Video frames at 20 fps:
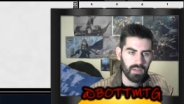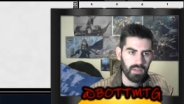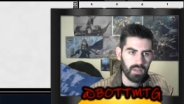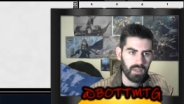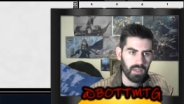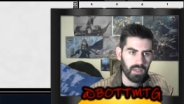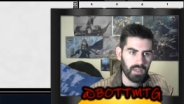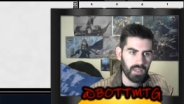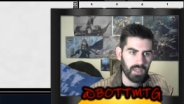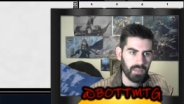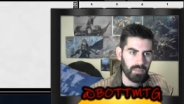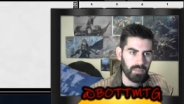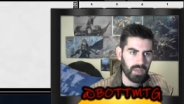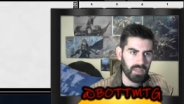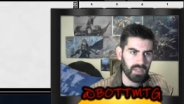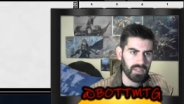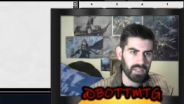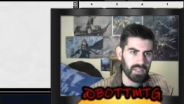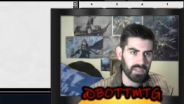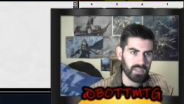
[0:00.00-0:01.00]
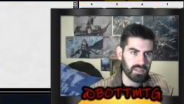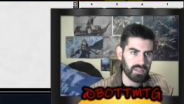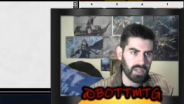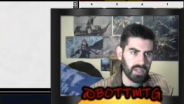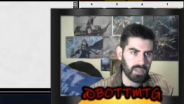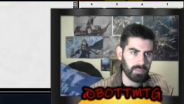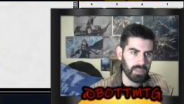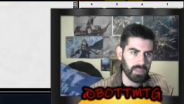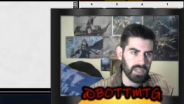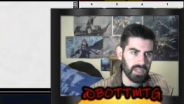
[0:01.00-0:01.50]
I'm going to take the
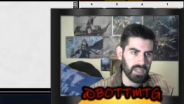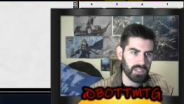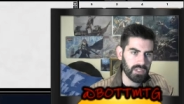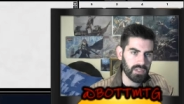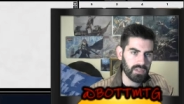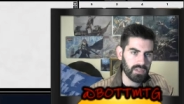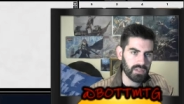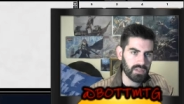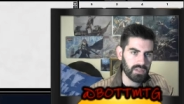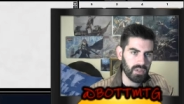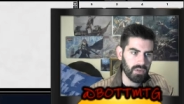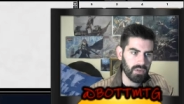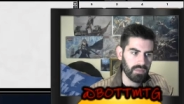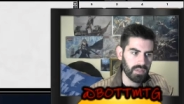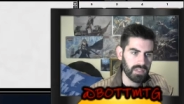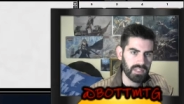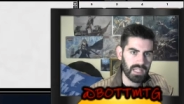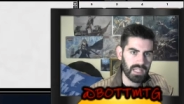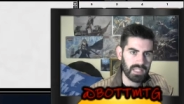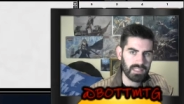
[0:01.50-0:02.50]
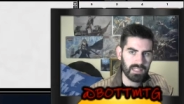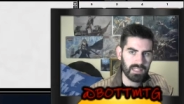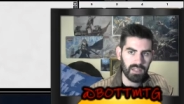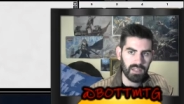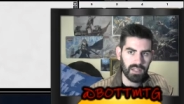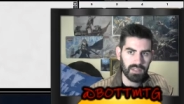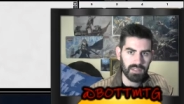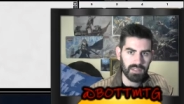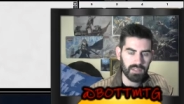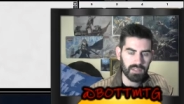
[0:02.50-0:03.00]
Darkblade Agent over the Dazzling
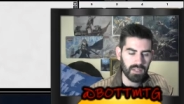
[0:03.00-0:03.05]
Lights.